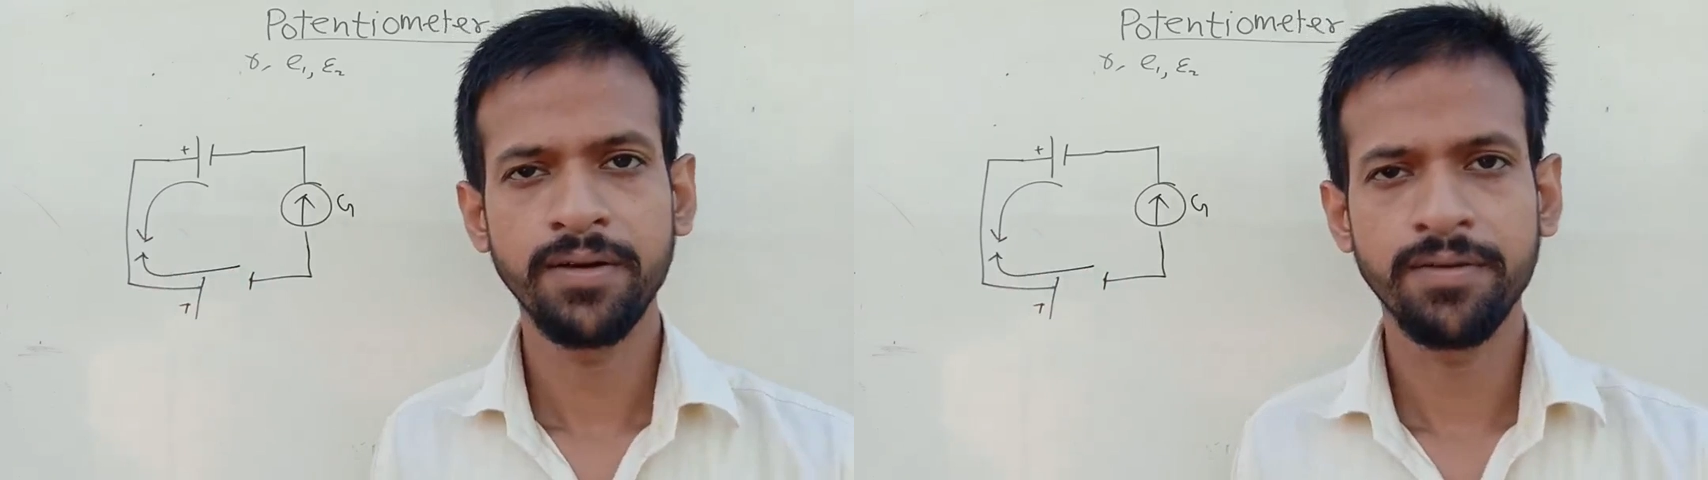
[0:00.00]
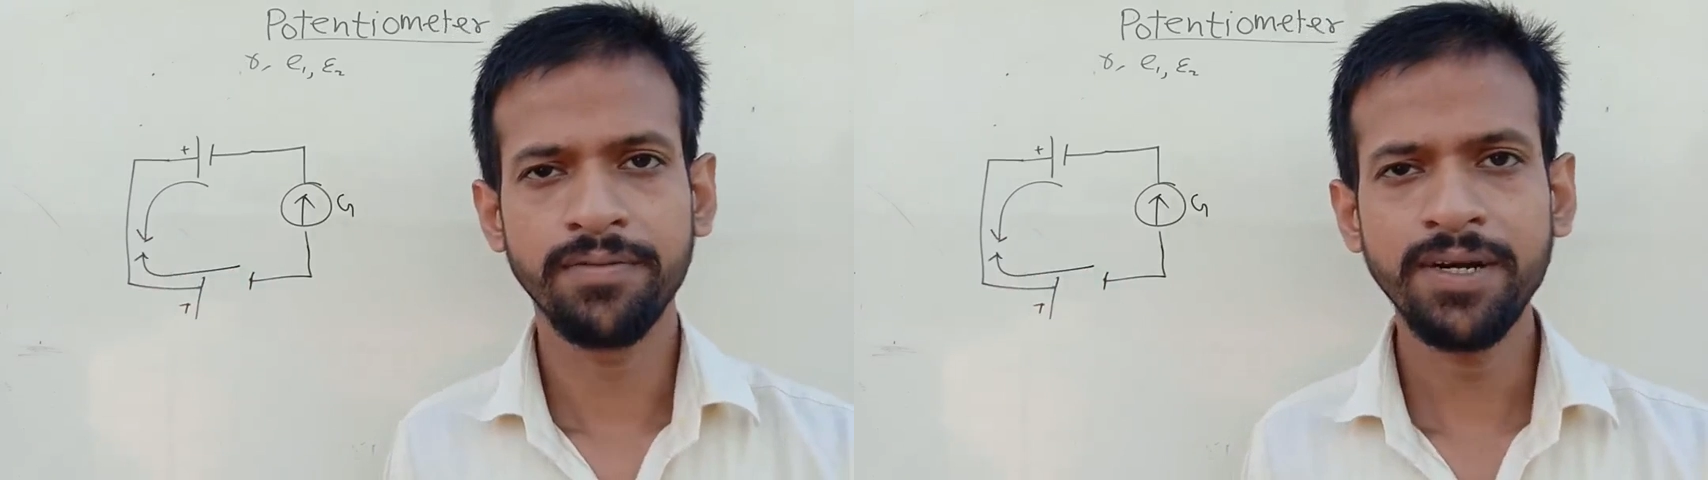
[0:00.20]

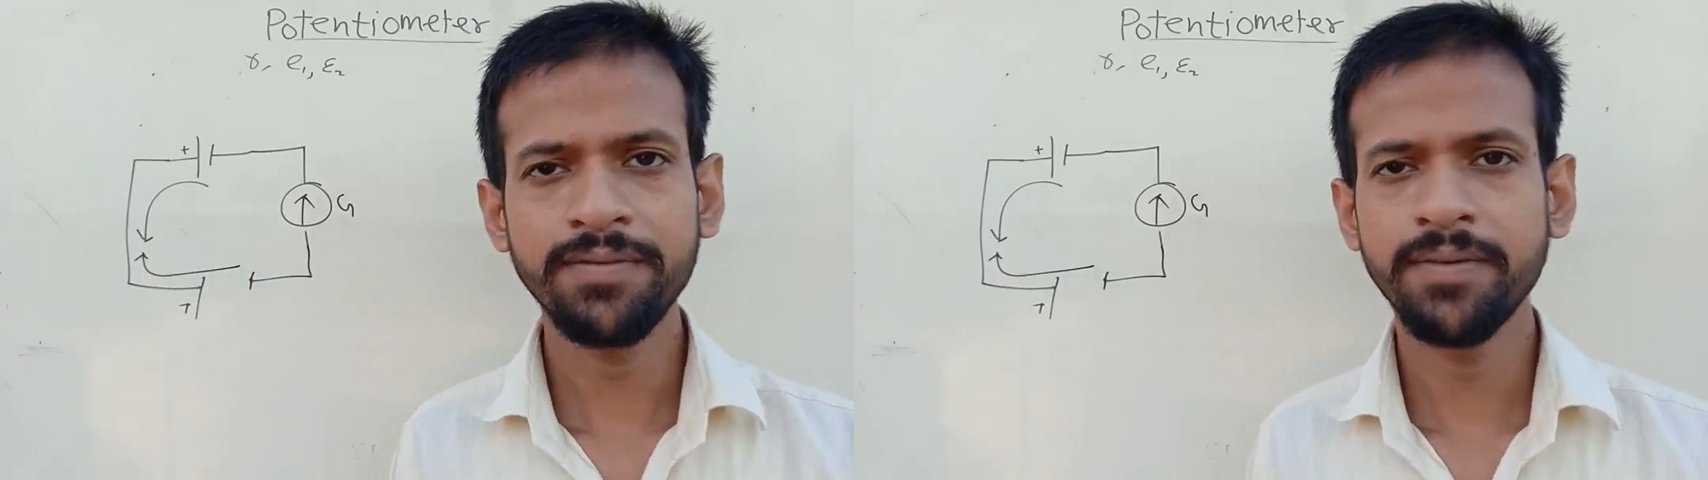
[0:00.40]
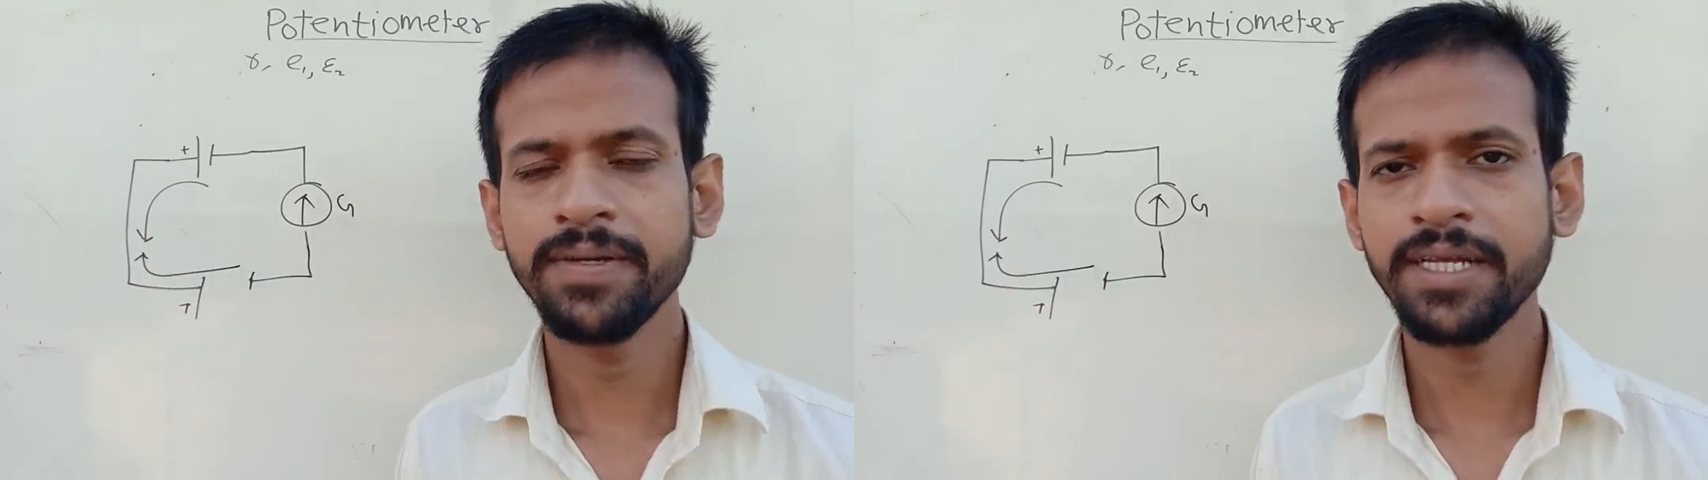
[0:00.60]
what will
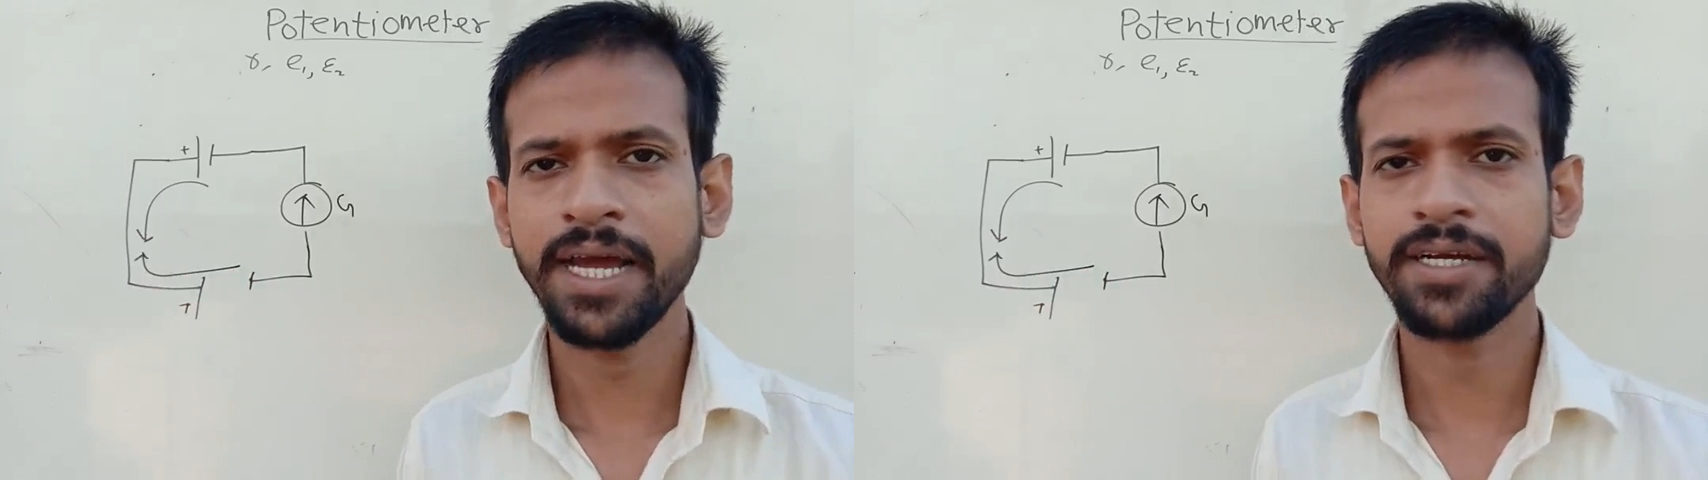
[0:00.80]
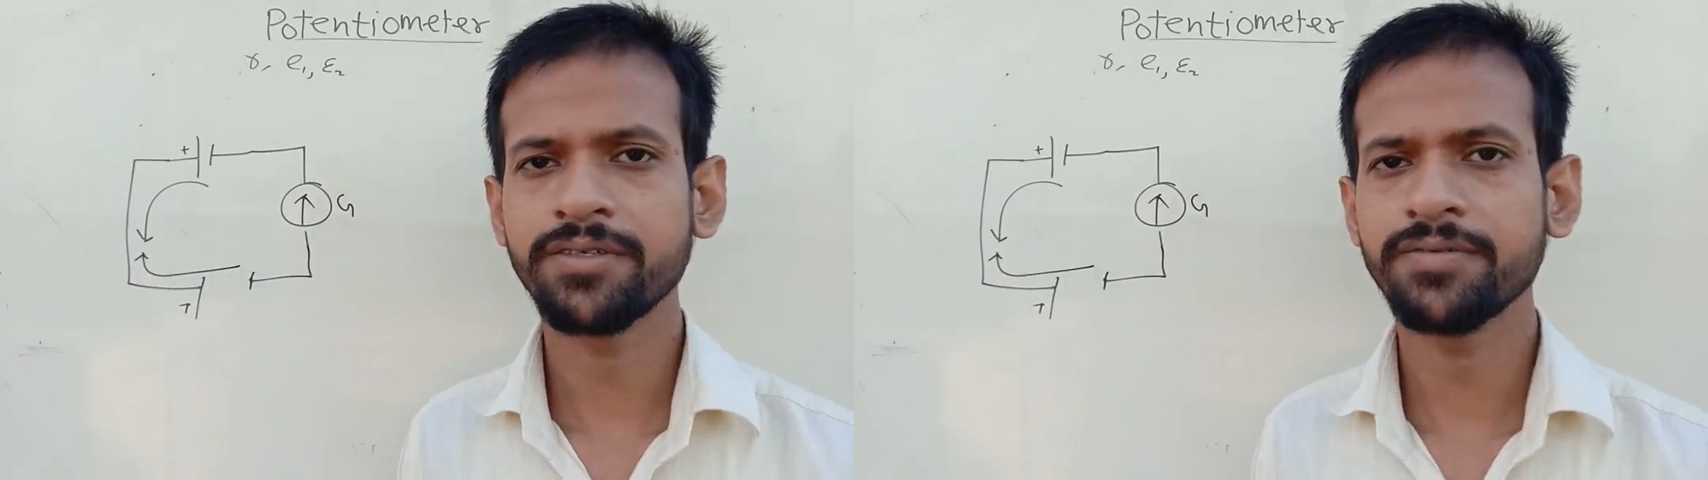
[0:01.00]
be the
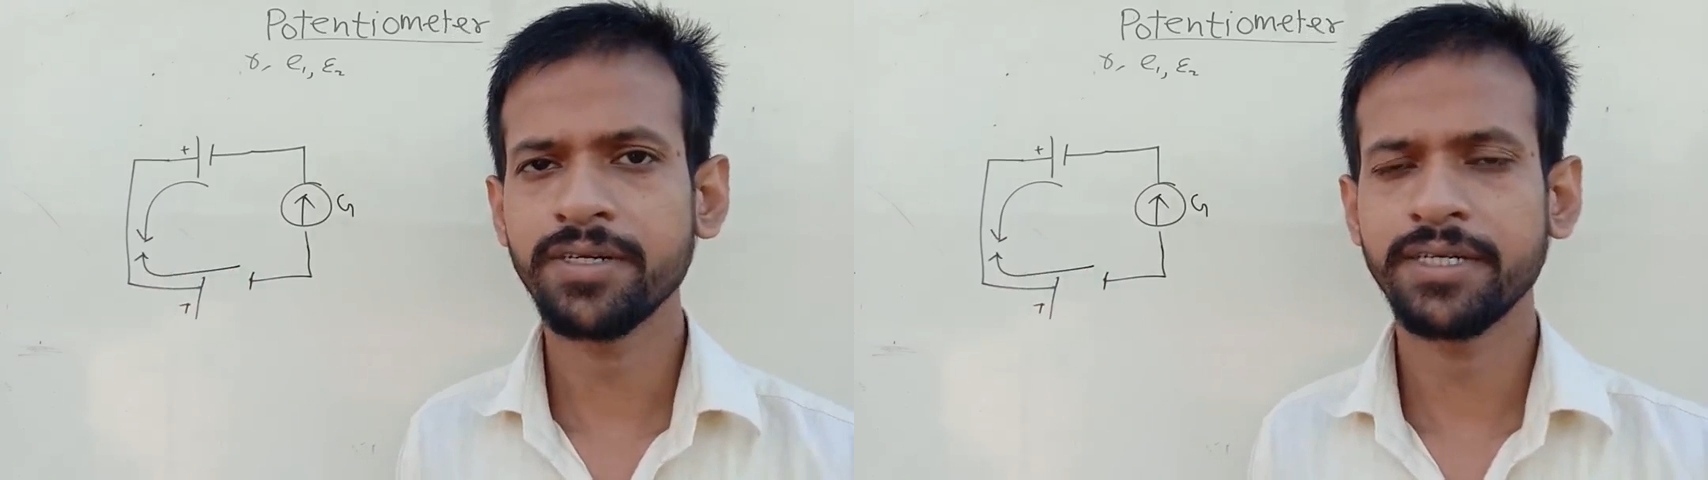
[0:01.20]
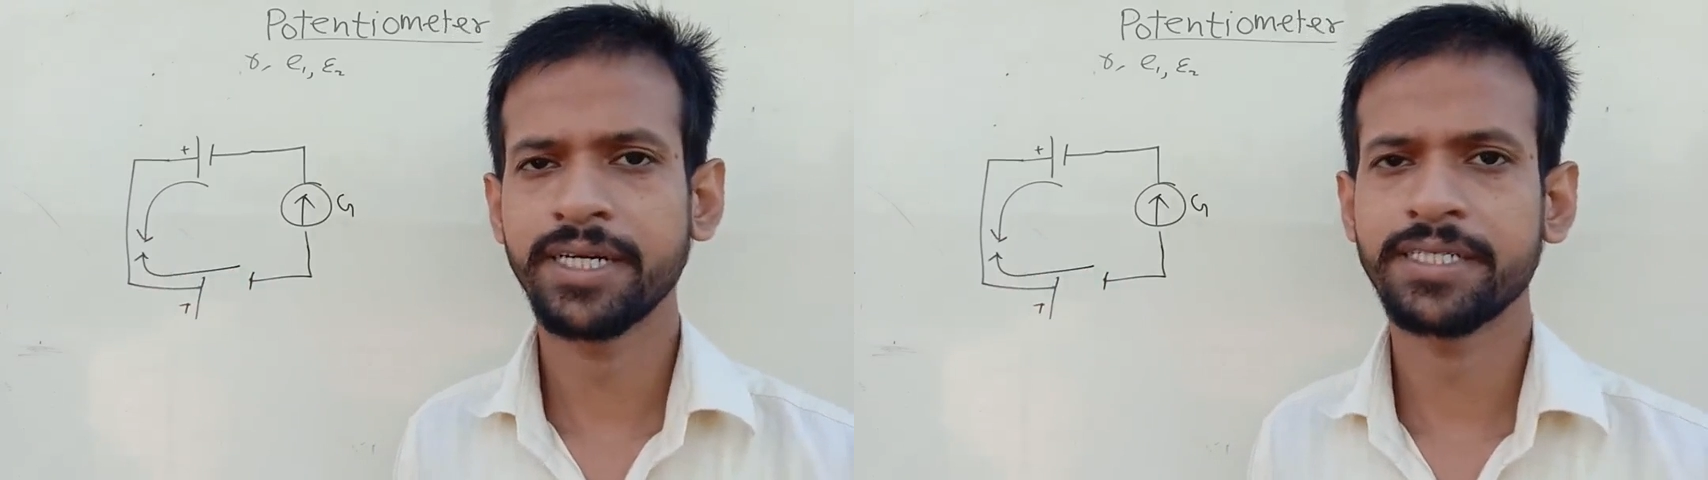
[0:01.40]
actual
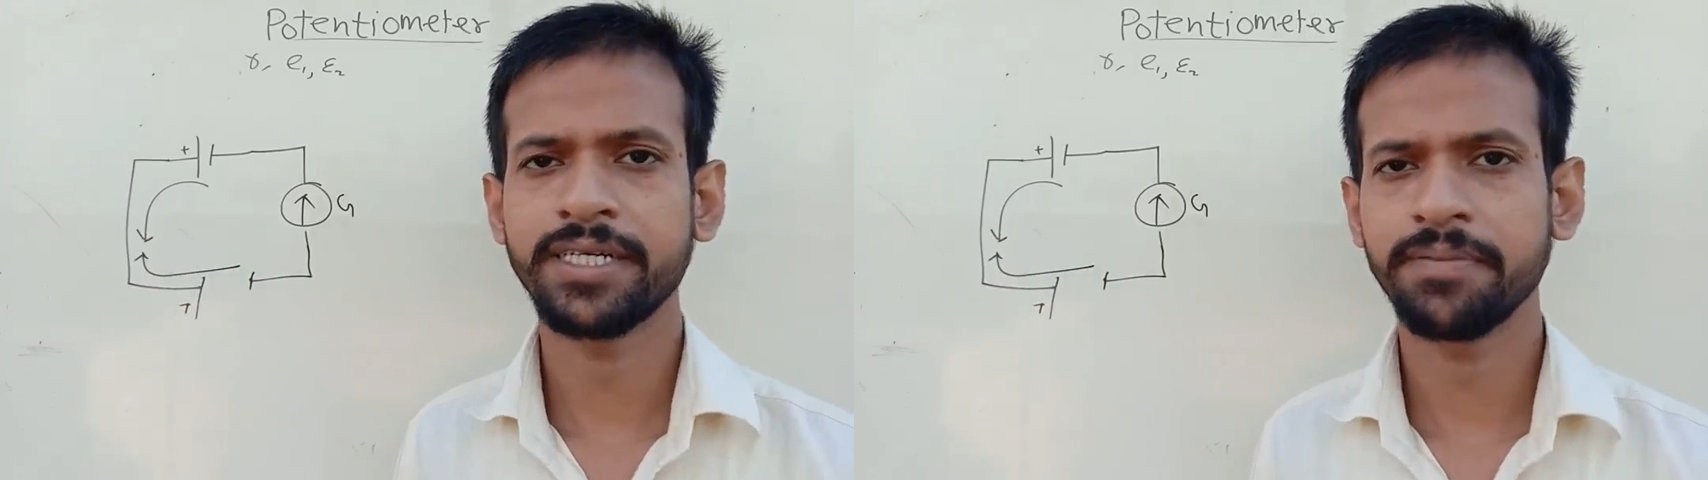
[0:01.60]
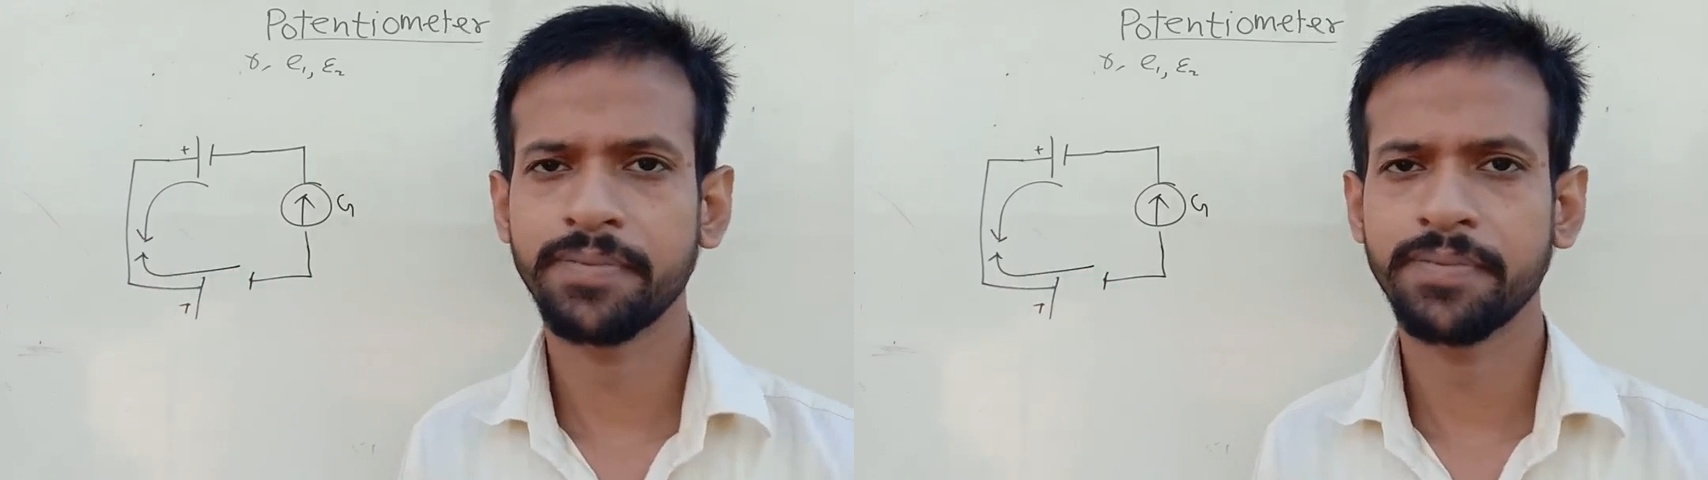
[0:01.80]
direction of